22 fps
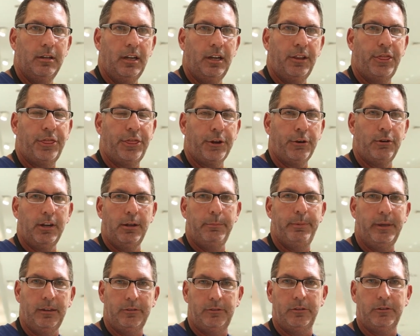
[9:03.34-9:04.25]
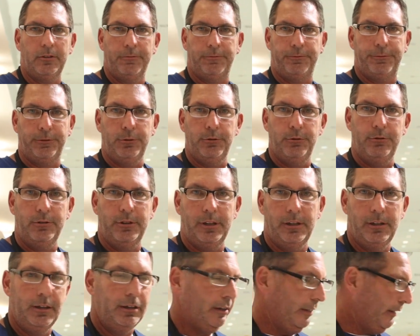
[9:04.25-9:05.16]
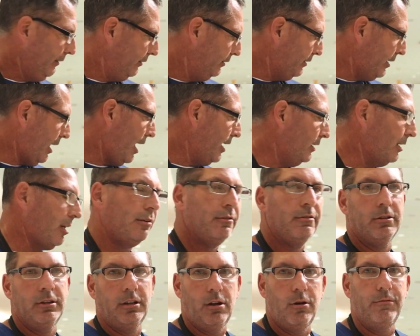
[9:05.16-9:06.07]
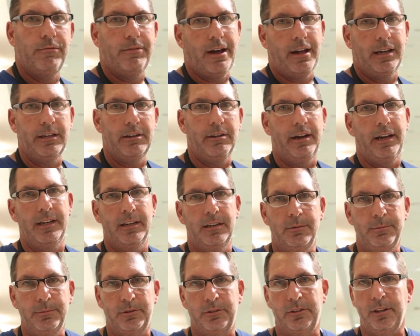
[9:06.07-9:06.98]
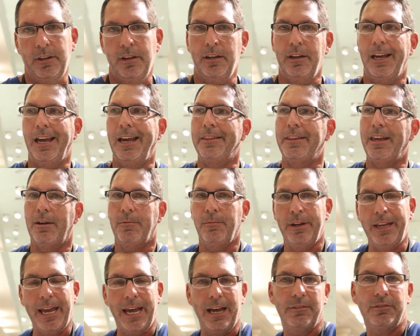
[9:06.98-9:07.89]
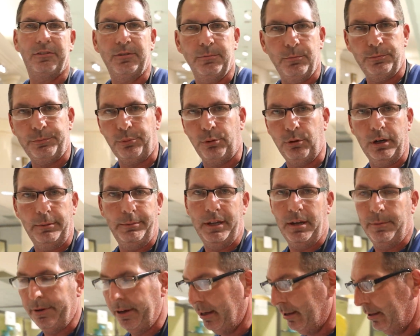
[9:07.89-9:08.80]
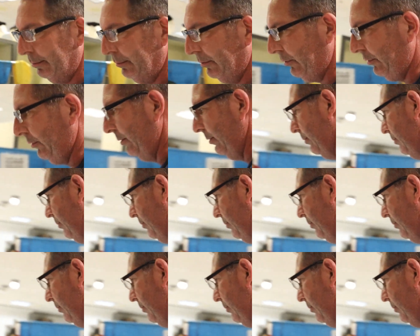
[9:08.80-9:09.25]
thirty pieces of food, nine hundred low value items, and then we have some premium items.